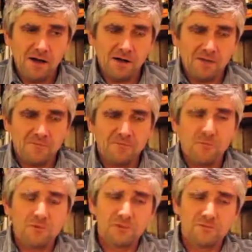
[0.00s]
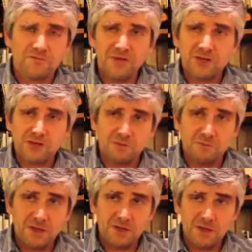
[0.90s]
a full vision
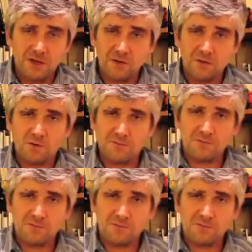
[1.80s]
picture of